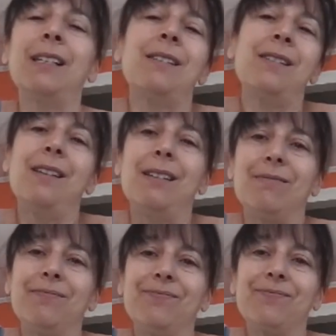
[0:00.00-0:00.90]
sin.
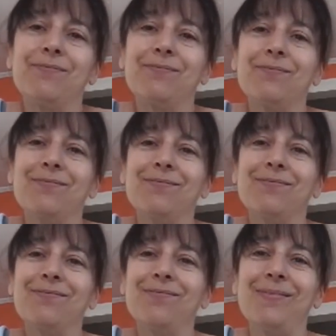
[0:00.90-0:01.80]

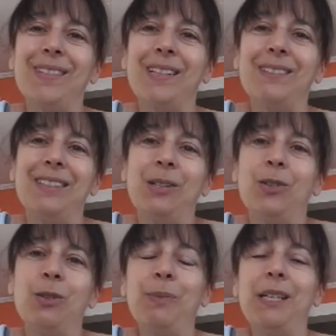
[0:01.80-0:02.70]
And you know,
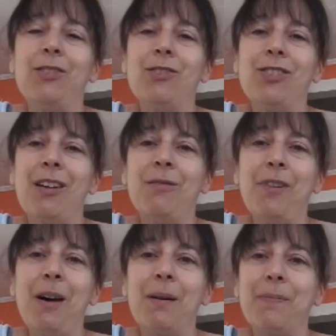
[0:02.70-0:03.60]
you're beating yourself
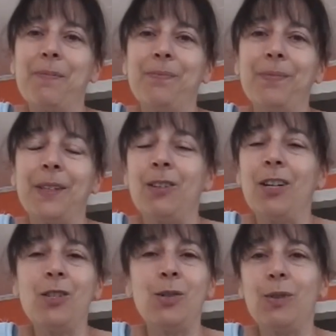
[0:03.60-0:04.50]
up. You're
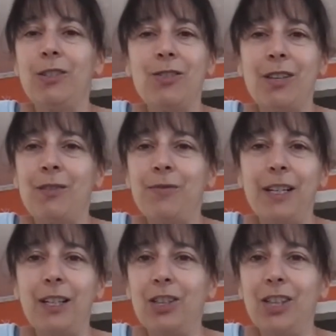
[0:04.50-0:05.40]
not doing yourself
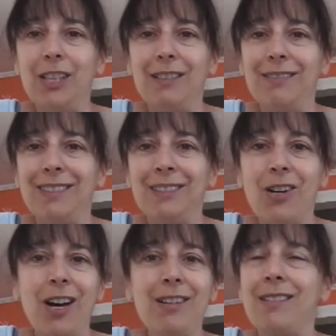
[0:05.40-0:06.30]
any good. And
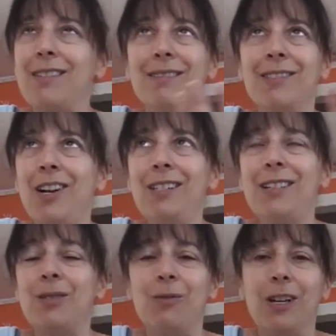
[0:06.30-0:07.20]
God doesn't
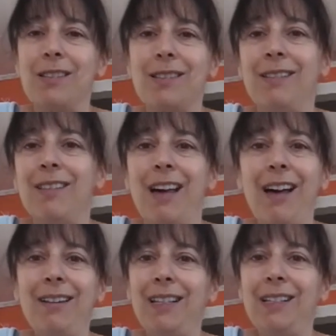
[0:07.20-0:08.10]
want to see
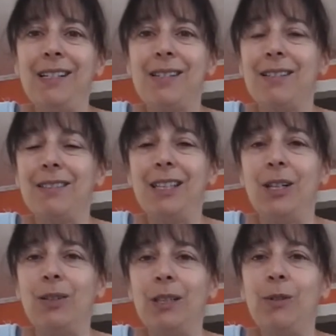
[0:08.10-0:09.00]
that. He doesn't, you
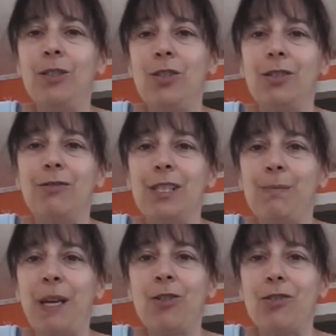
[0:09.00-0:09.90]
know, he wants you to
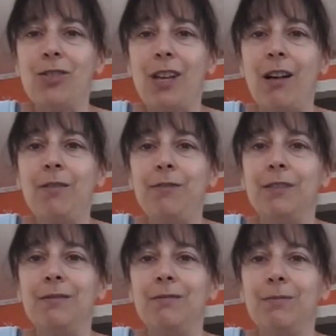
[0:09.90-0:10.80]
respect yourself
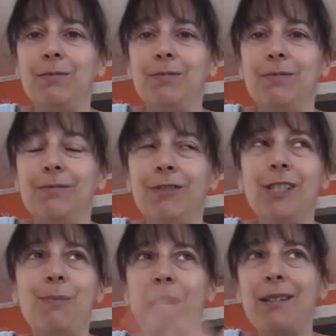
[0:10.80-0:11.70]
and
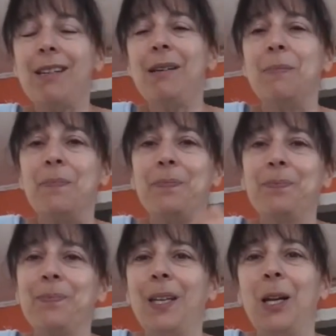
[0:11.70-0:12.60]
respect him,
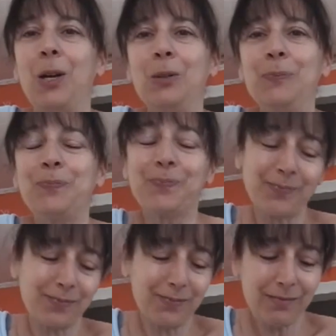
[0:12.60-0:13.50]
you know.
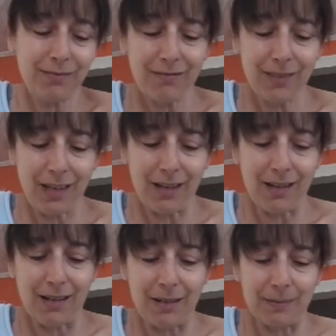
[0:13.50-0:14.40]

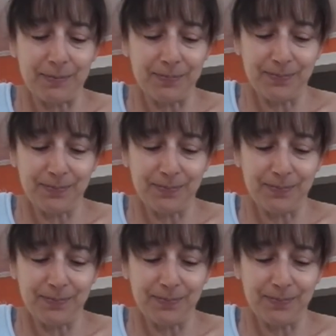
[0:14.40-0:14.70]
Um,